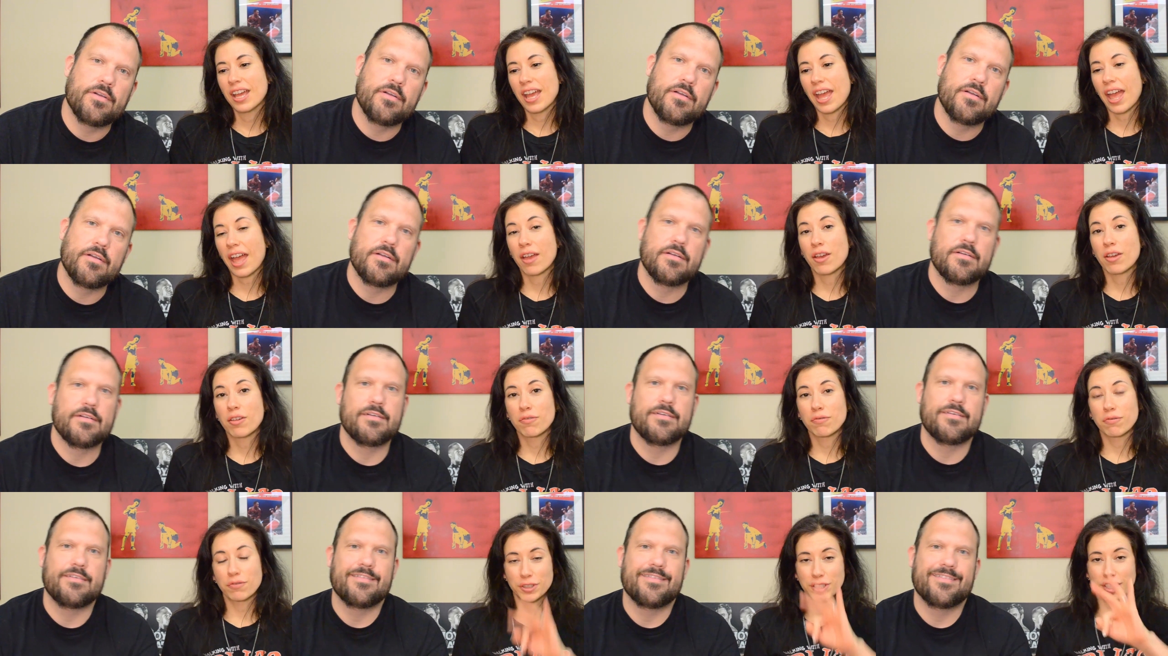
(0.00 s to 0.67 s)

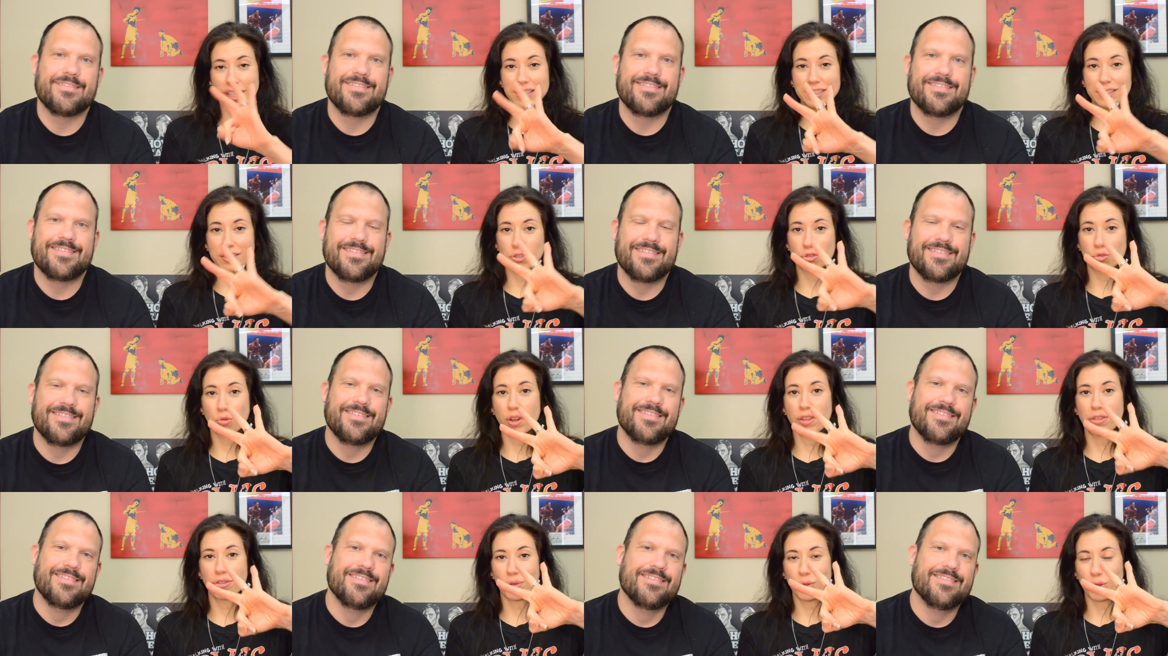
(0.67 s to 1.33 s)
Speaker 1: And seasons
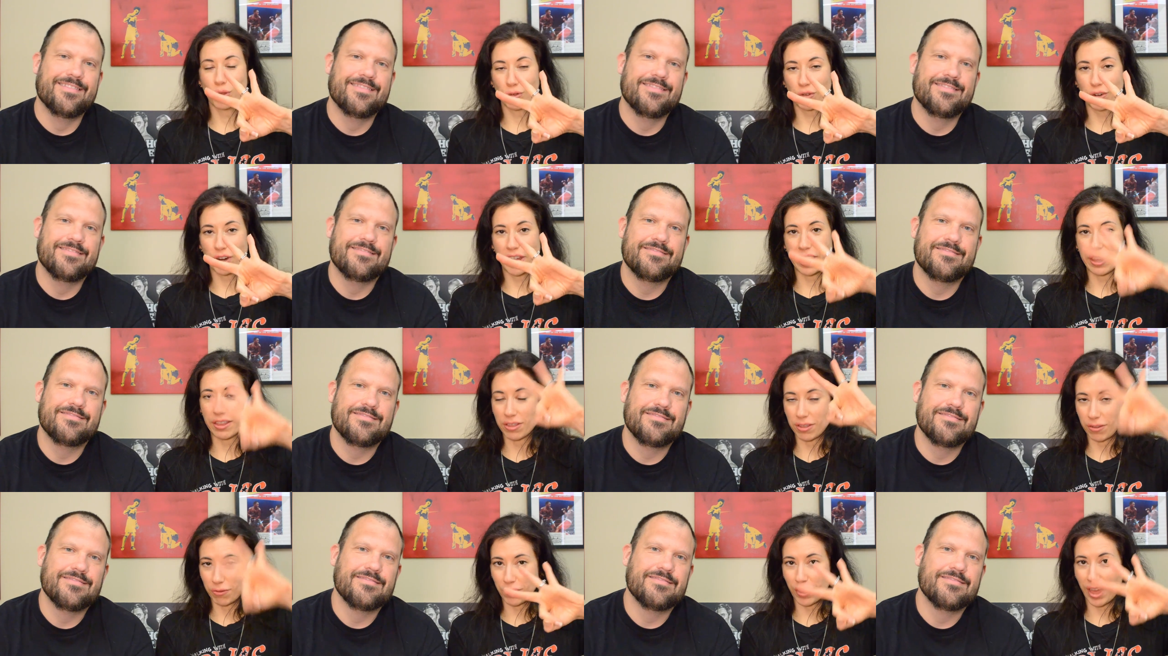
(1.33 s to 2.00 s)
one through three
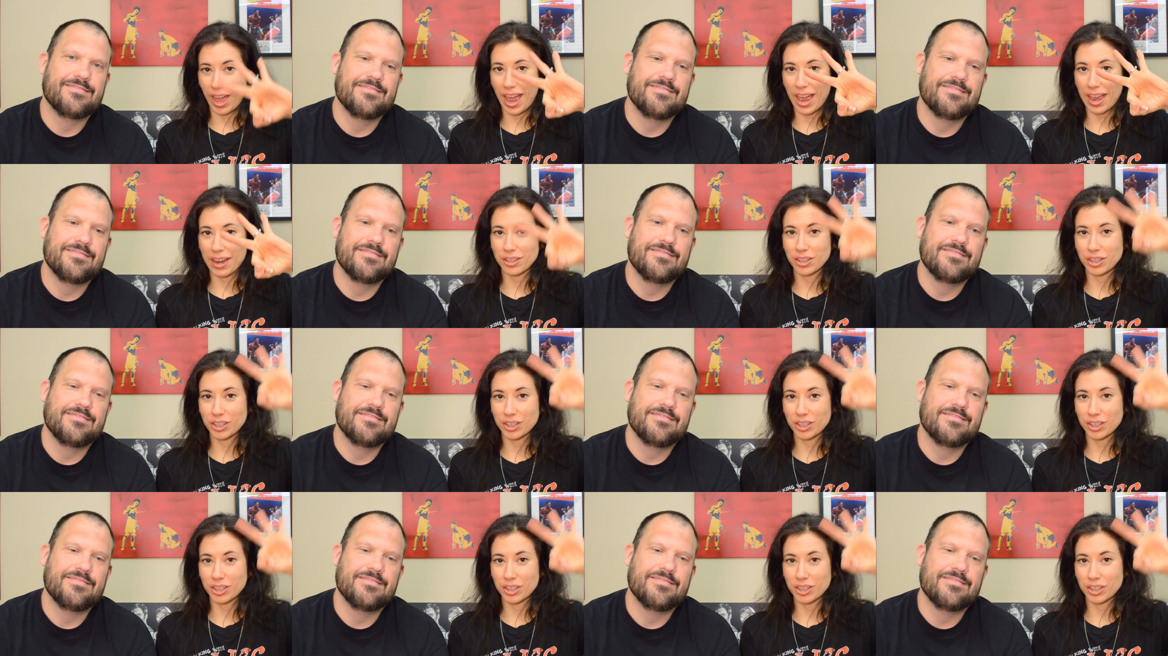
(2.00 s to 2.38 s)
in the Flash